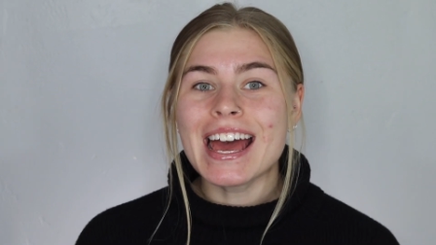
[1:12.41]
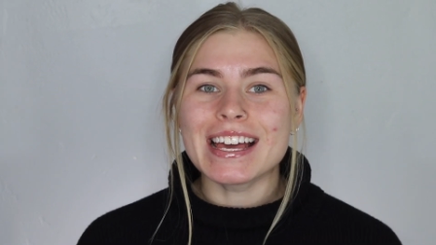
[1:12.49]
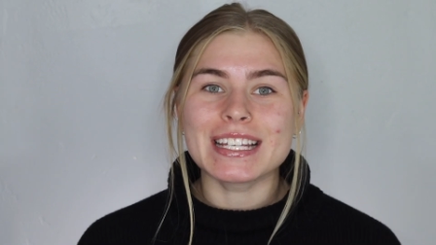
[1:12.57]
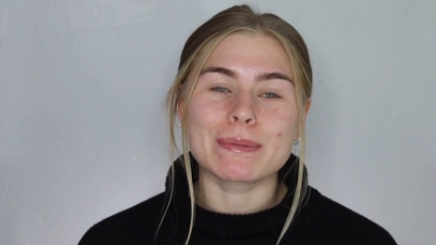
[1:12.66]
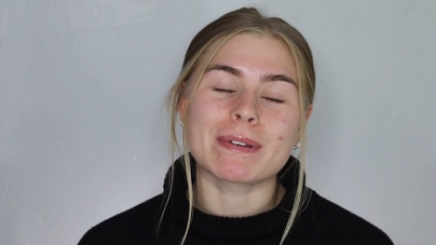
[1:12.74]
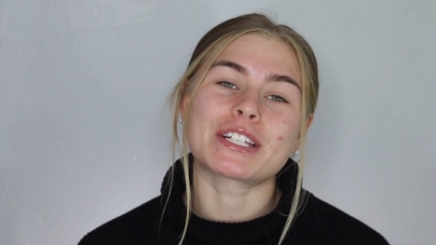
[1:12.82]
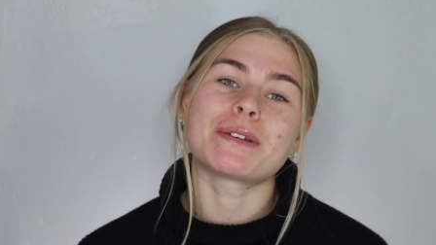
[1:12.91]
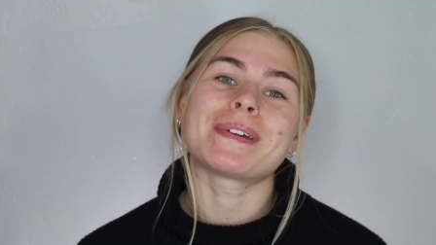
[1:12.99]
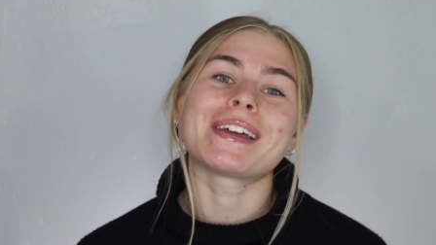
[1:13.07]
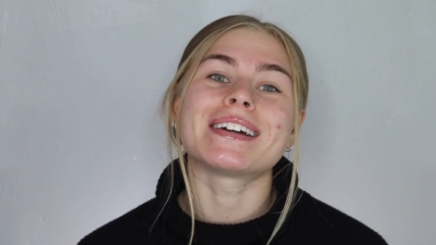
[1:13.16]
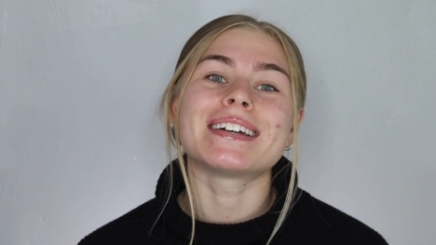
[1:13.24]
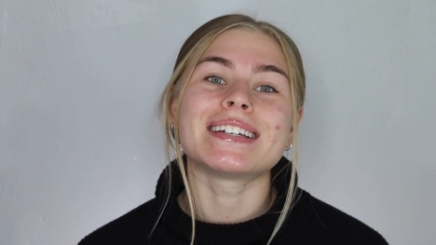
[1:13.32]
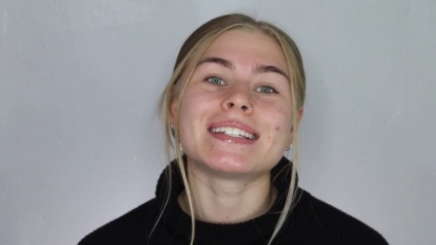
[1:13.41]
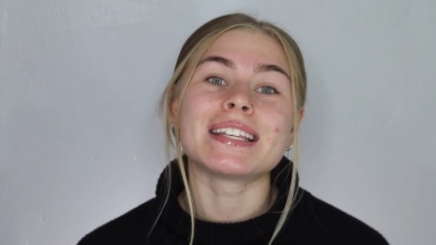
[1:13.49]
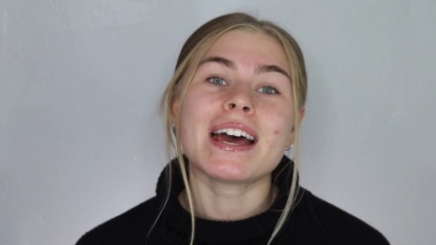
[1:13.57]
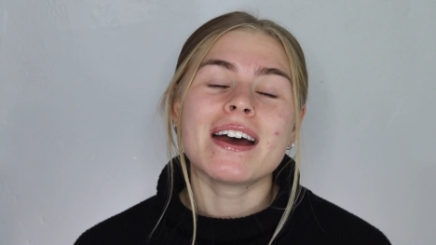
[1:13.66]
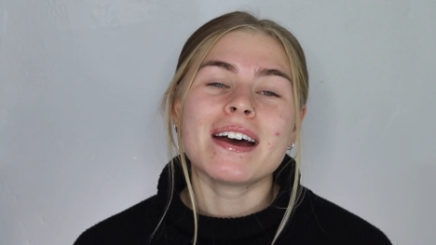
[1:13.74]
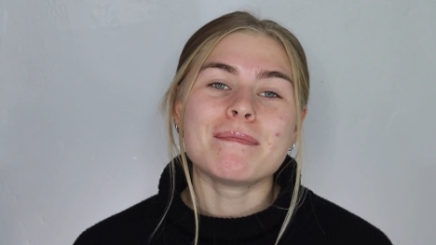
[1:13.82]
especially because
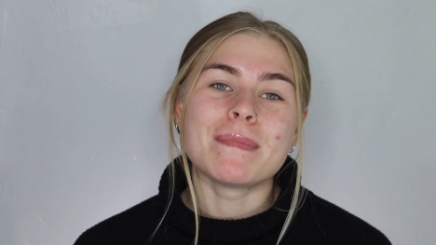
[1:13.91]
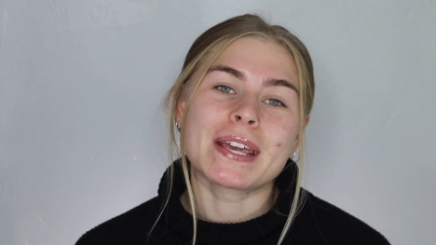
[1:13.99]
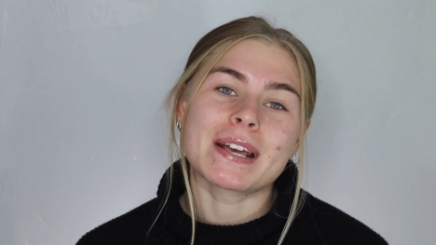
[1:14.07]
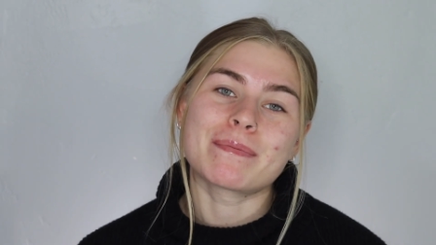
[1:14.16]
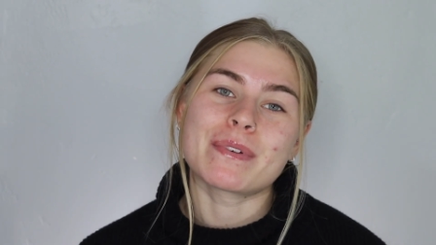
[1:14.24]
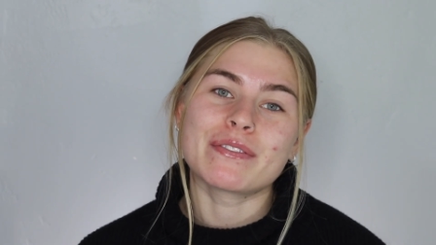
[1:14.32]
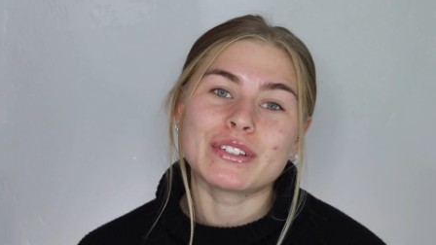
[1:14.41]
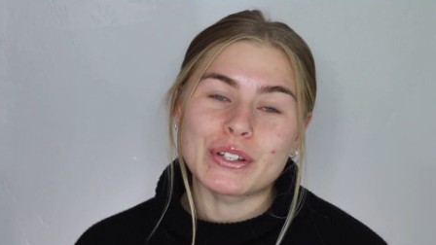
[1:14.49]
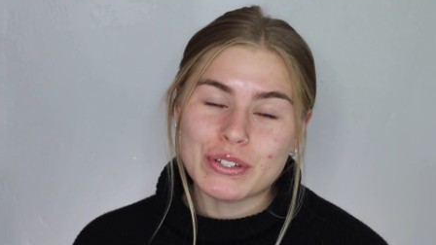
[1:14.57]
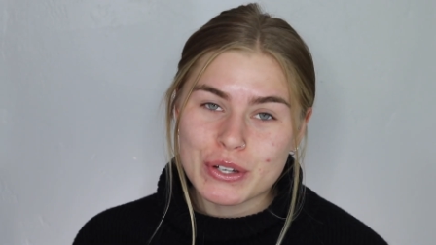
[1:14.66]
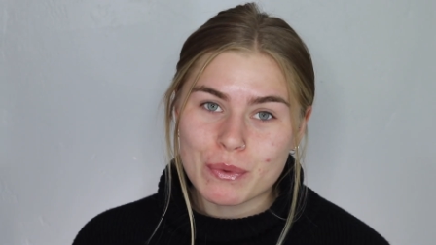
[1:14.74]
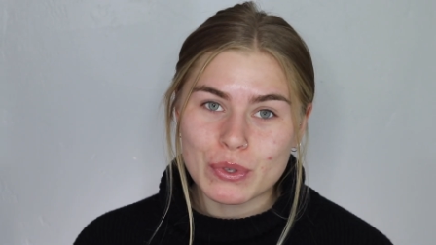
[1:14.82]
Makeup Revolution